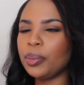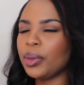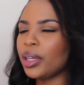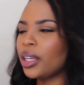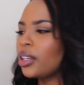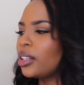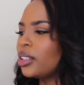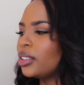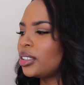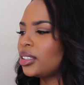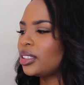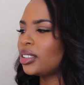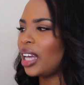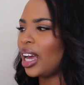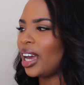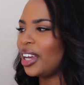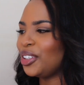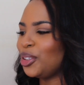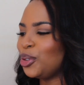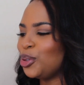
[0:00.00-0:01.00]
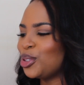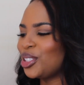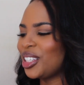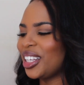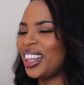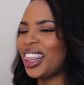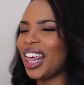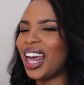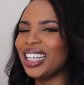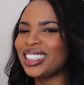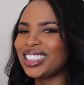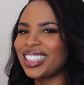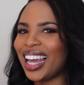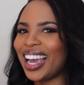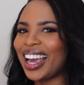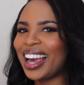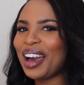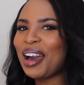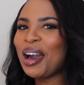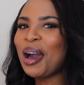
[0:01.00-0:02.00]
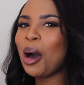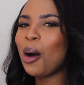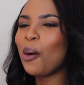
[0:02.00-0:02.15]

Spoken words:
because I use it as like